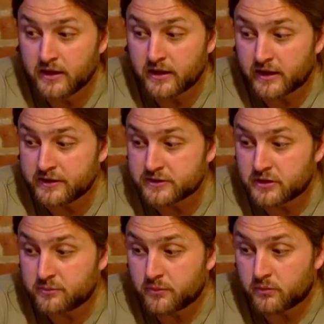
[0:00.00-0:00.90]
and
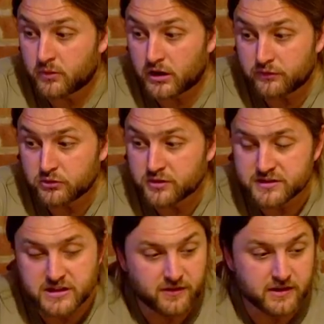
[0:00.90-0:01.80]
um, have a look and
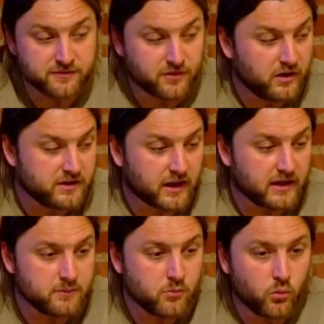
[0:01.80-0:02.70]
see if I can find
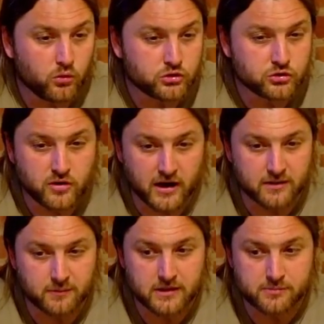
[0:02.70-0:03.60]
any more track
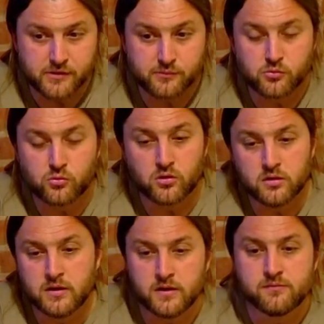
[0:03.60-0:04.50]
and make a bit more,
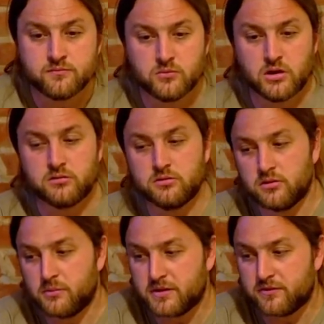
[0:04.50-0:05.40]
well,
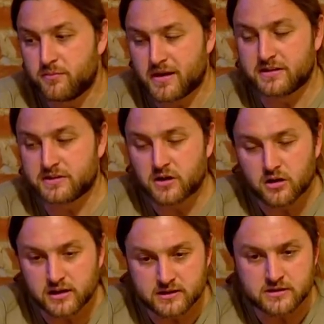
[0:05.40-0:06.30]
a bit of a better
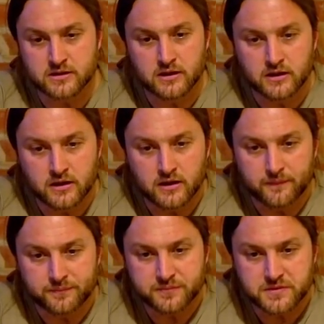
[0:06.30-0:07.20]
circuit.
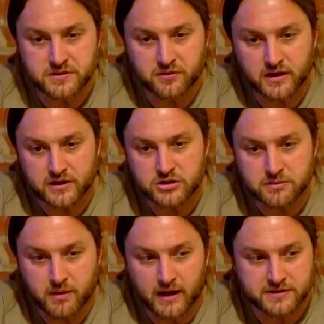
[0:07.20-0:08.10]
See if I can actually
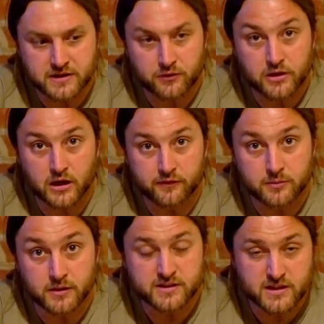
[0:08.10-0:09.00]
balance out the curves a
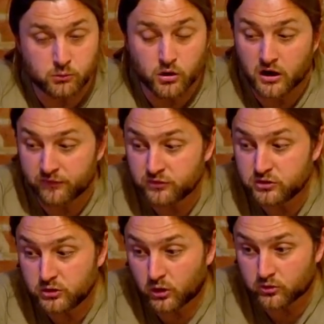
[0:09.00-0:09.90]
bit and see what I've
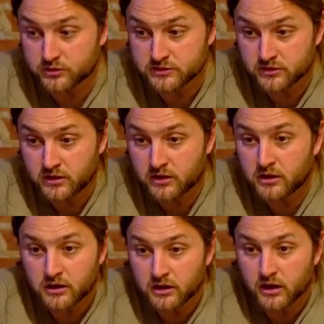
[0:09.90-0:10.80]
got.
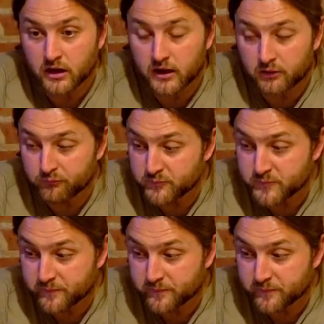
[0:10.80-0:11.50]
Um,